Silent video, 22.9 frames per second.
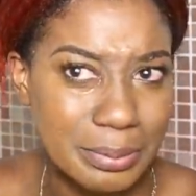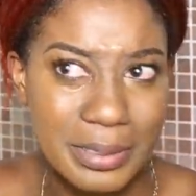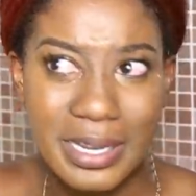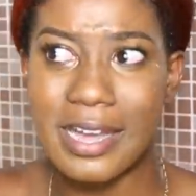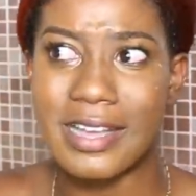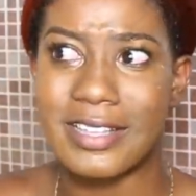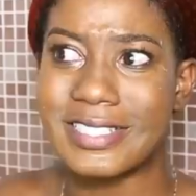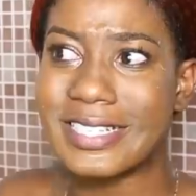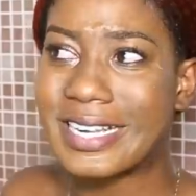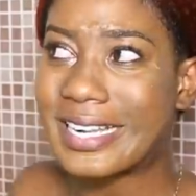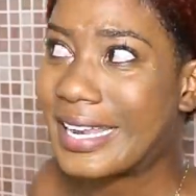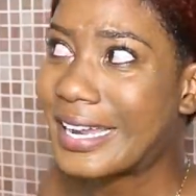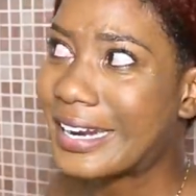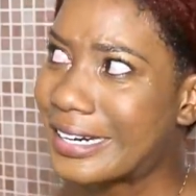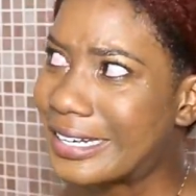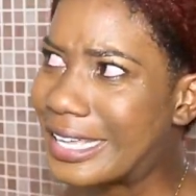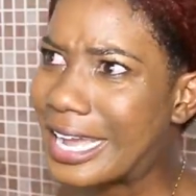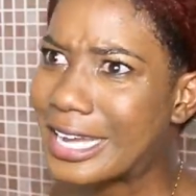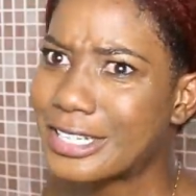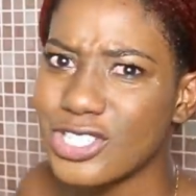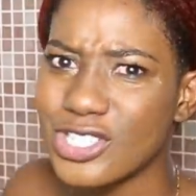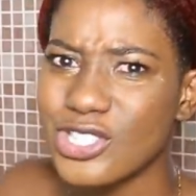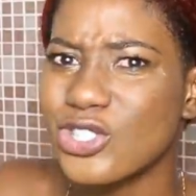Because
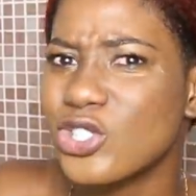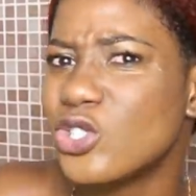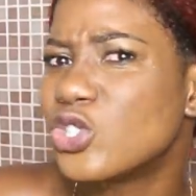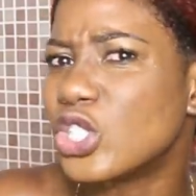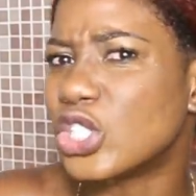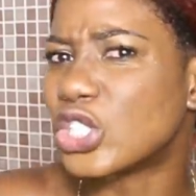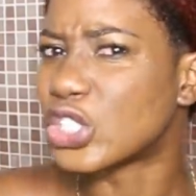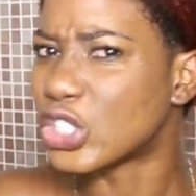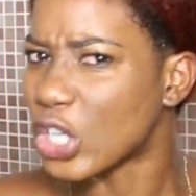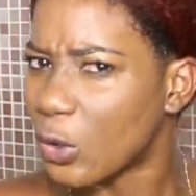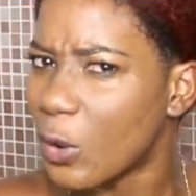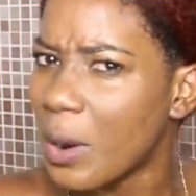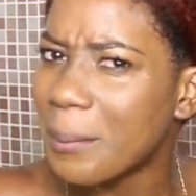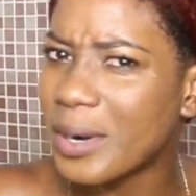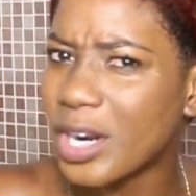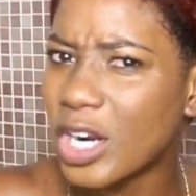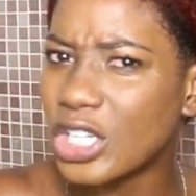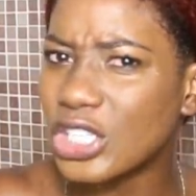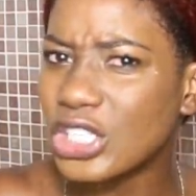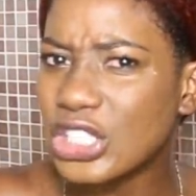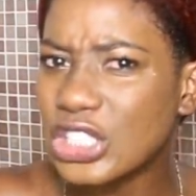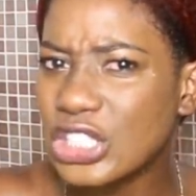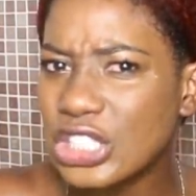clearly I just used a shower
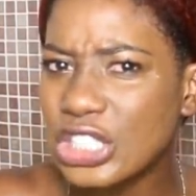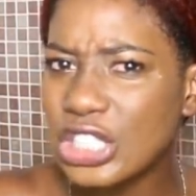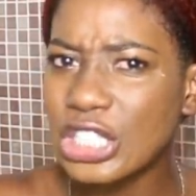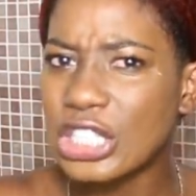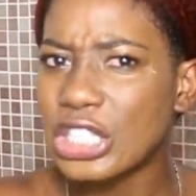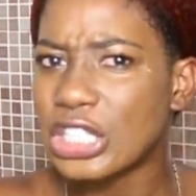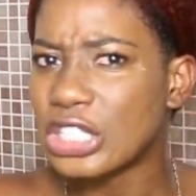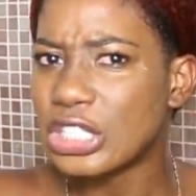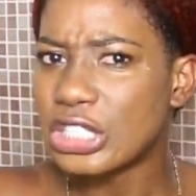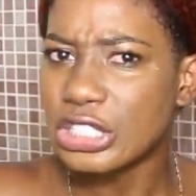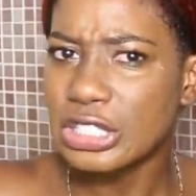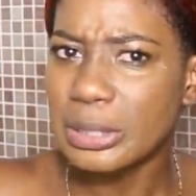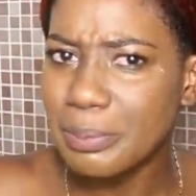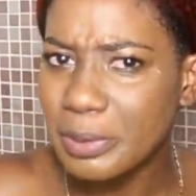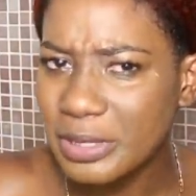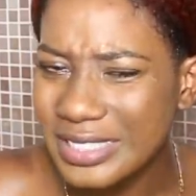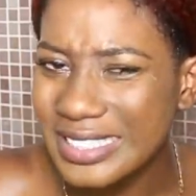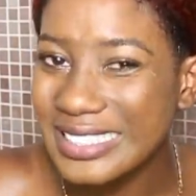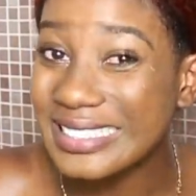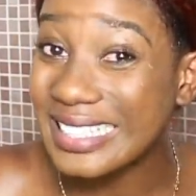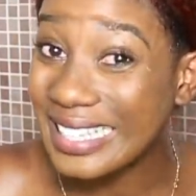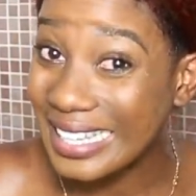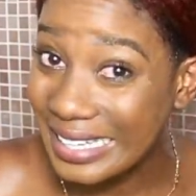brush to
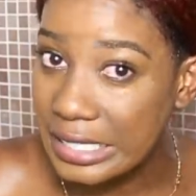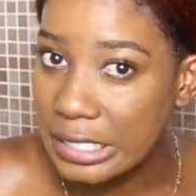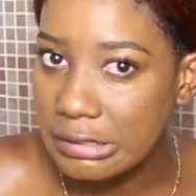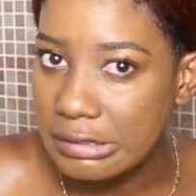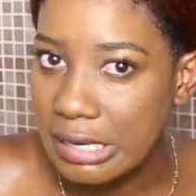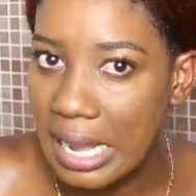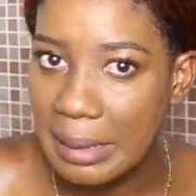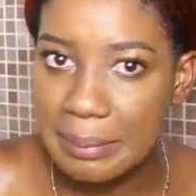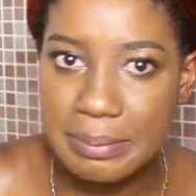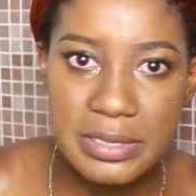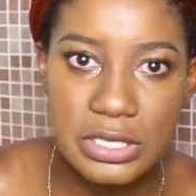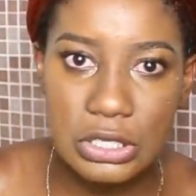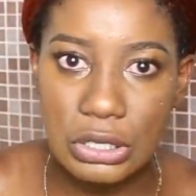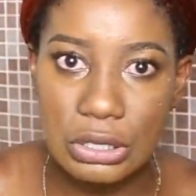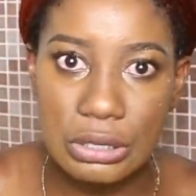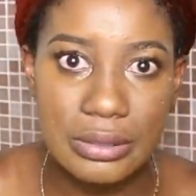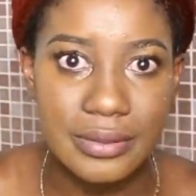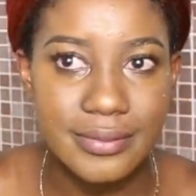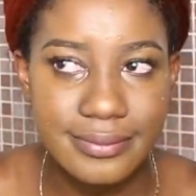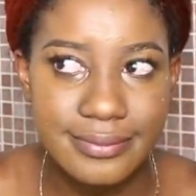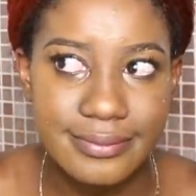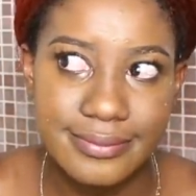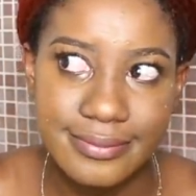put it in the wrap,
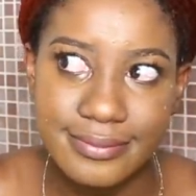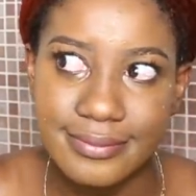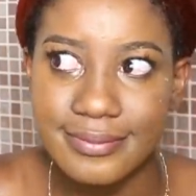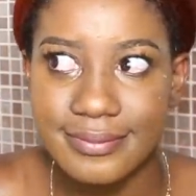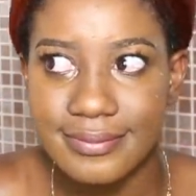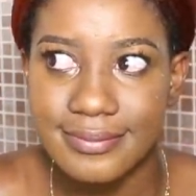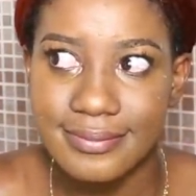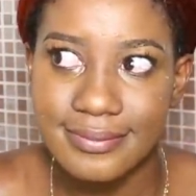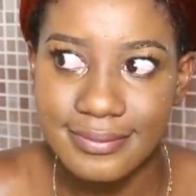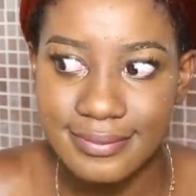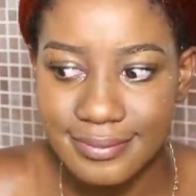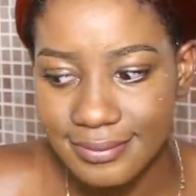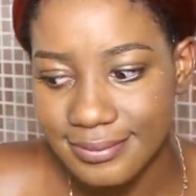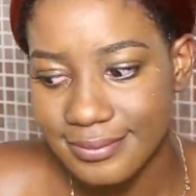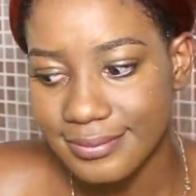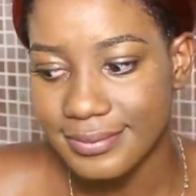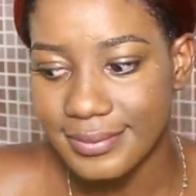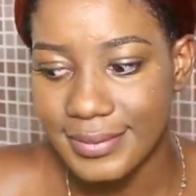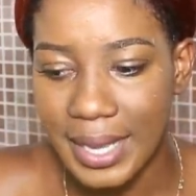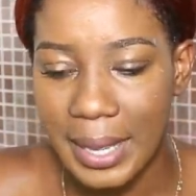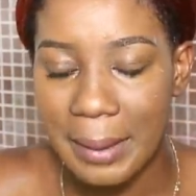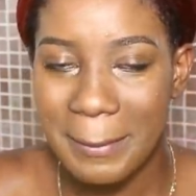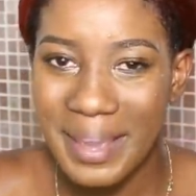so
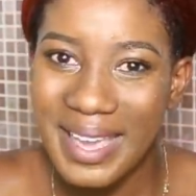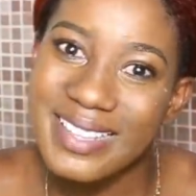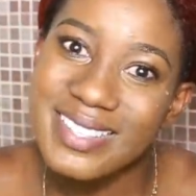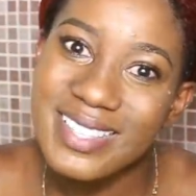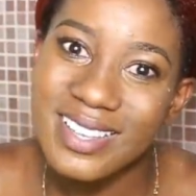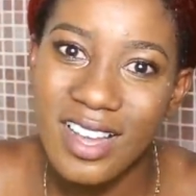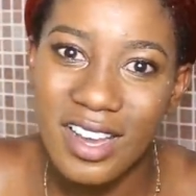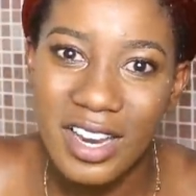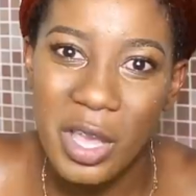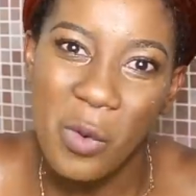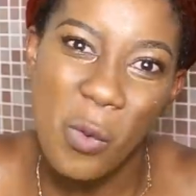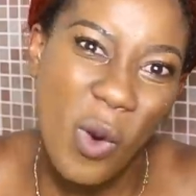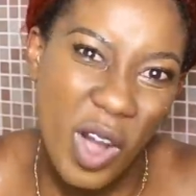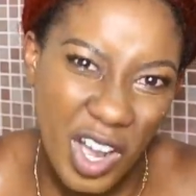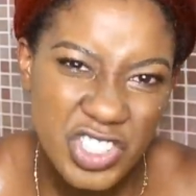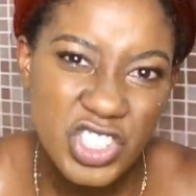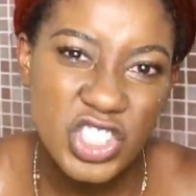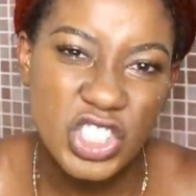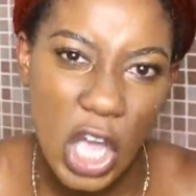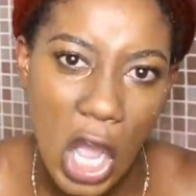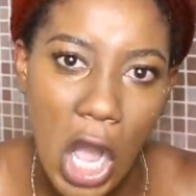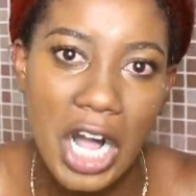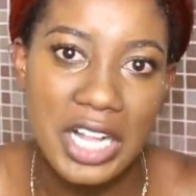it basically
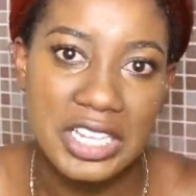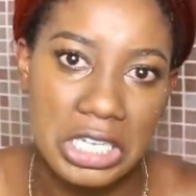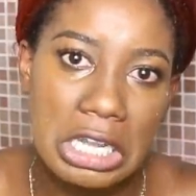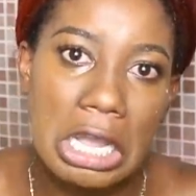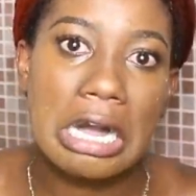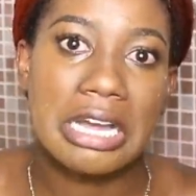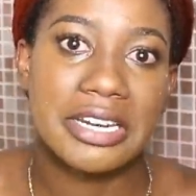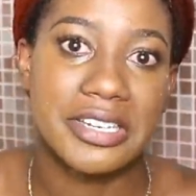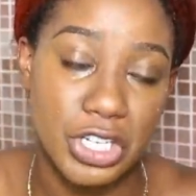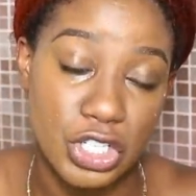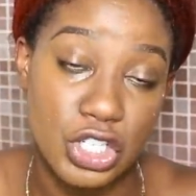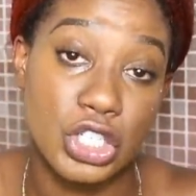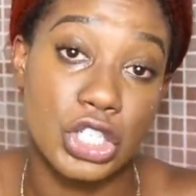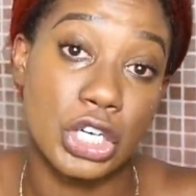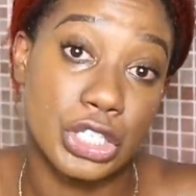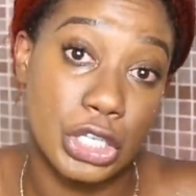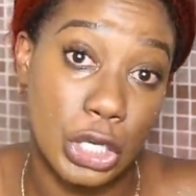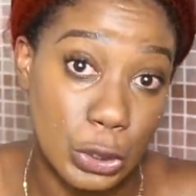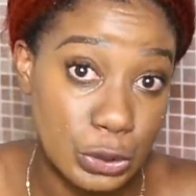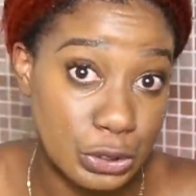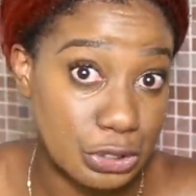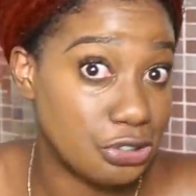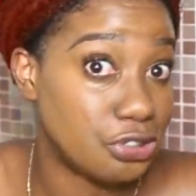washed all the conditioner
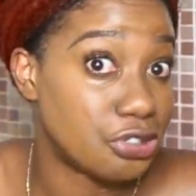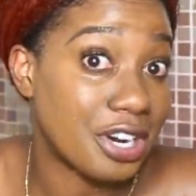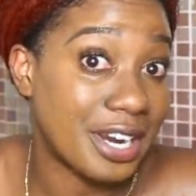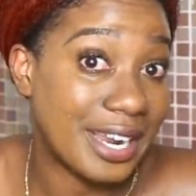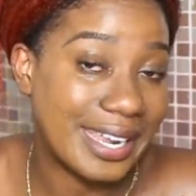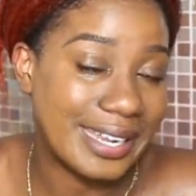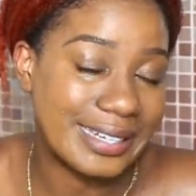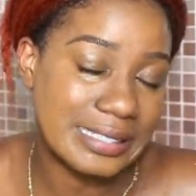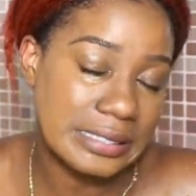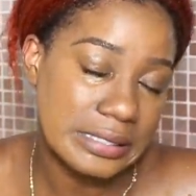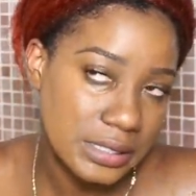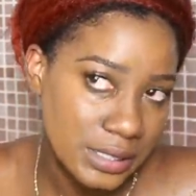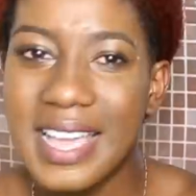down the drain.